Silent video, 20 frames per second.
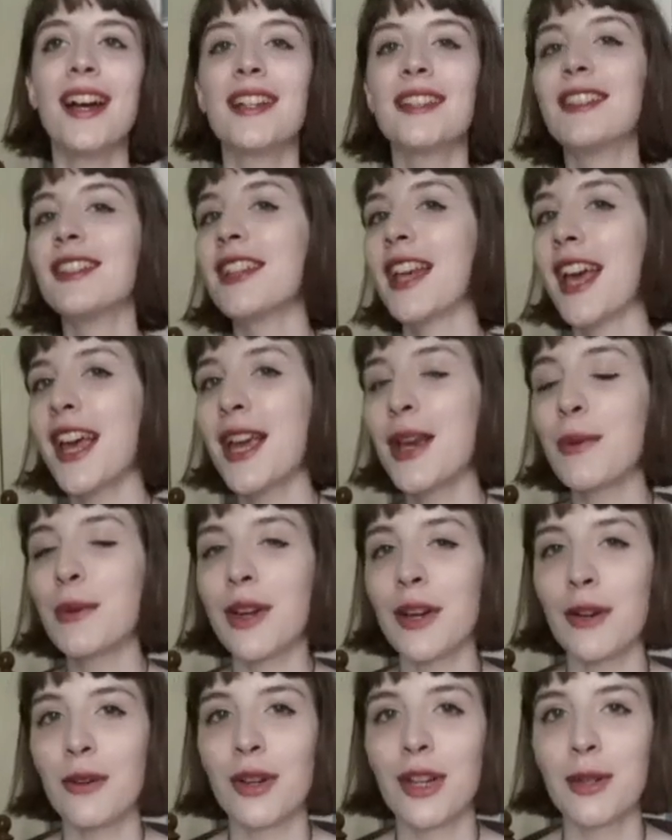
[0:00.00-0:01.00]
Today
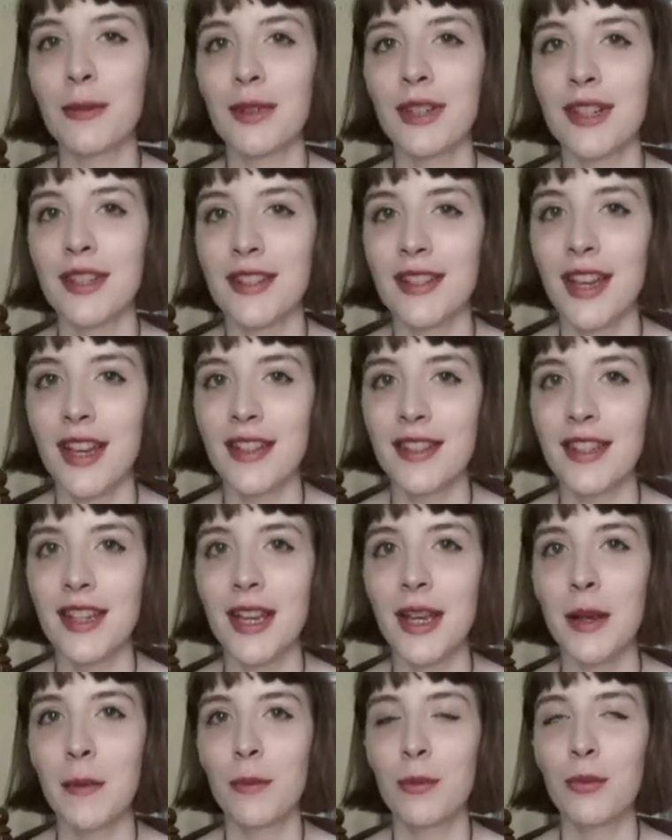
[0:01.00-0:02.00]
we are going to be
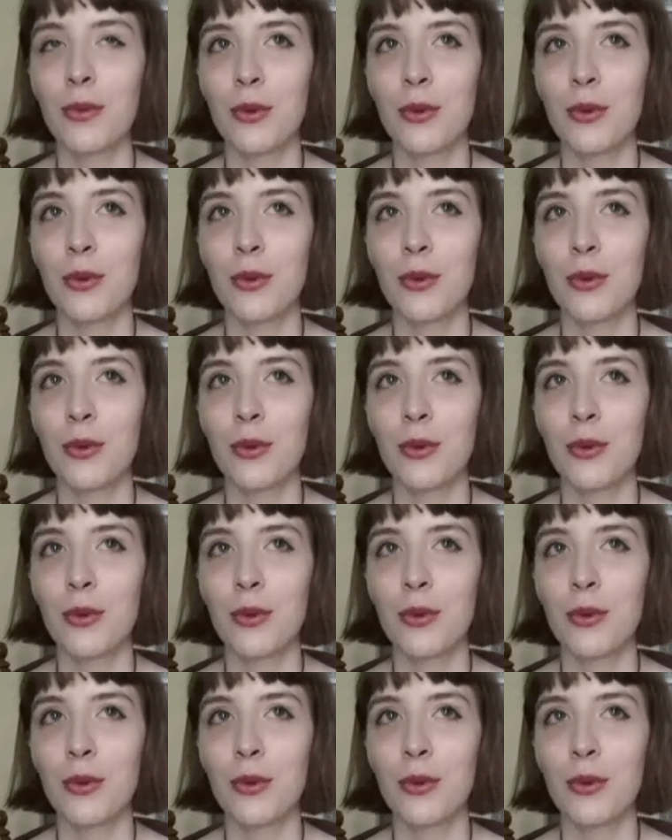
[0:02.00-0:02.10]
discussing